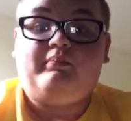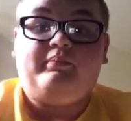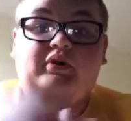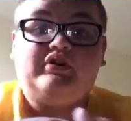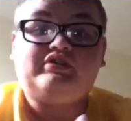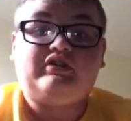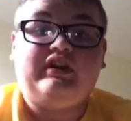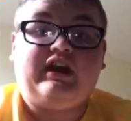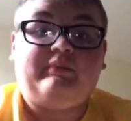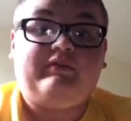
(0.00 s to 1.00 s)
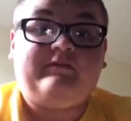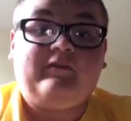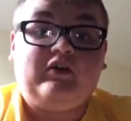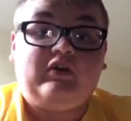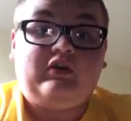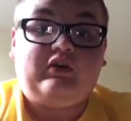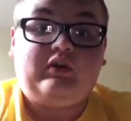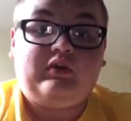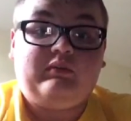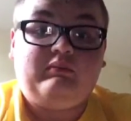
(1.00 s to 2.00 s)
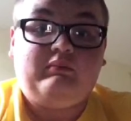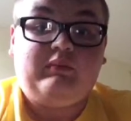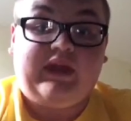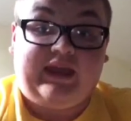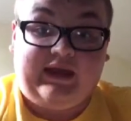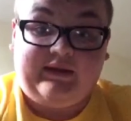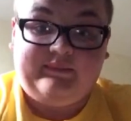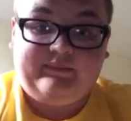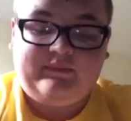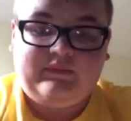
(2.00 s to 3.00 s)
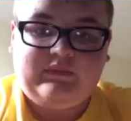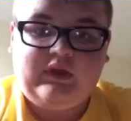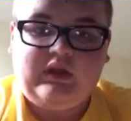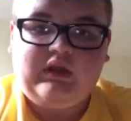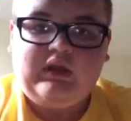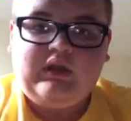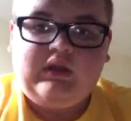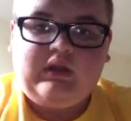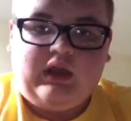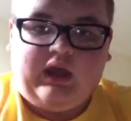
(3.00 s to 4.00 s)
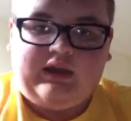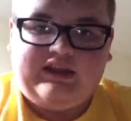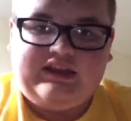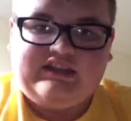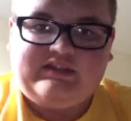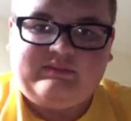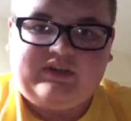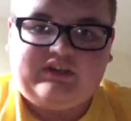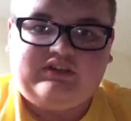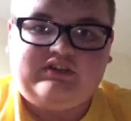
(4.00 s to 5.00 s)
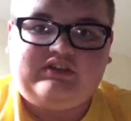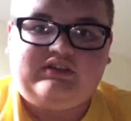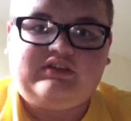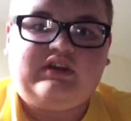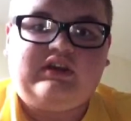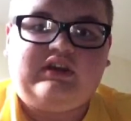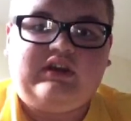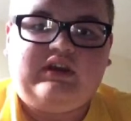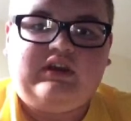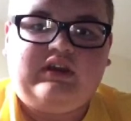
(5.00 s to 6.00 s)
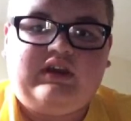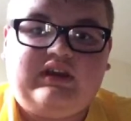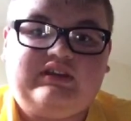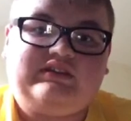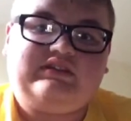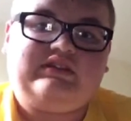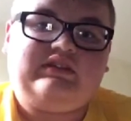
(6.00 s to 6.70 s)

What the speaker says: Personally, I prefer Meerkat, and it is because it is